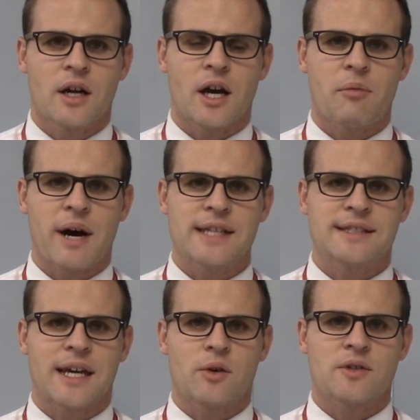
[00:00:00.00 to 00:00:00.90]
A
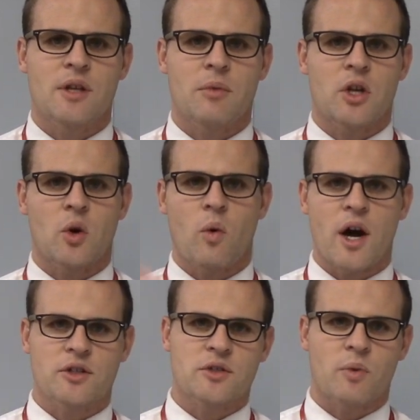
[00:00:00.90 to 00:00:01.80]
bystander is somebody who
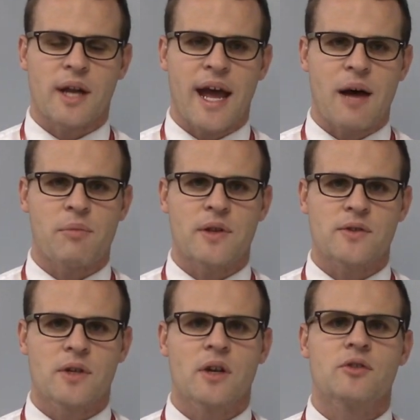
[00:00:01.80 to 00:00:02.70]
watches what
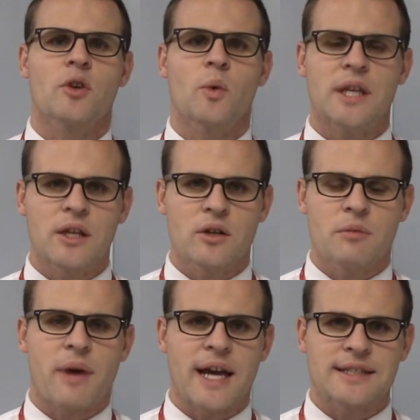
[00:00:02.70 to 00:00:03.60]
happens. So we need
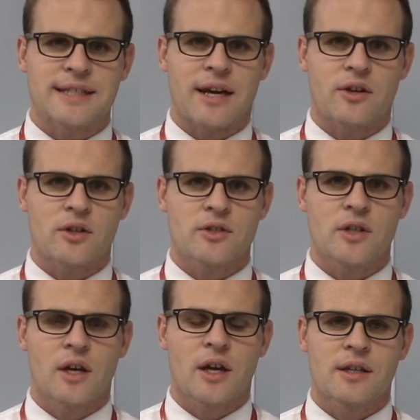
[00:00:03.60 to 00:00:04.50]
good bystanders
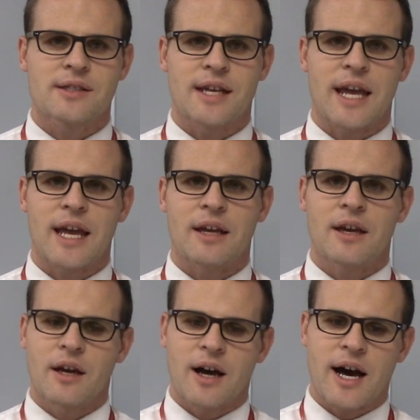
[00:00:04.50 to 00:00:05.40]
to say, hey,
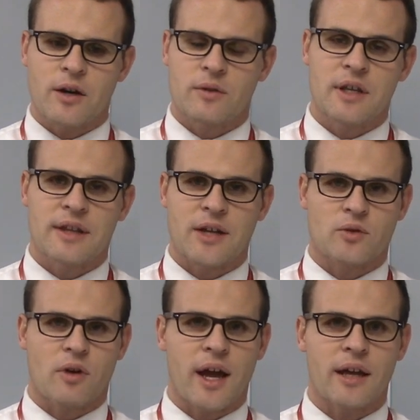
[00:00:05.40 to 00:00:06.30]
I don't think that's
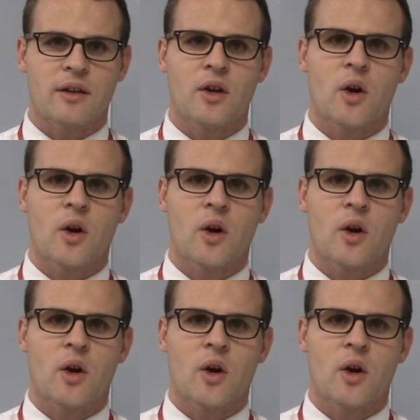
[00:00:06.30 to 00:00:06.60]
right.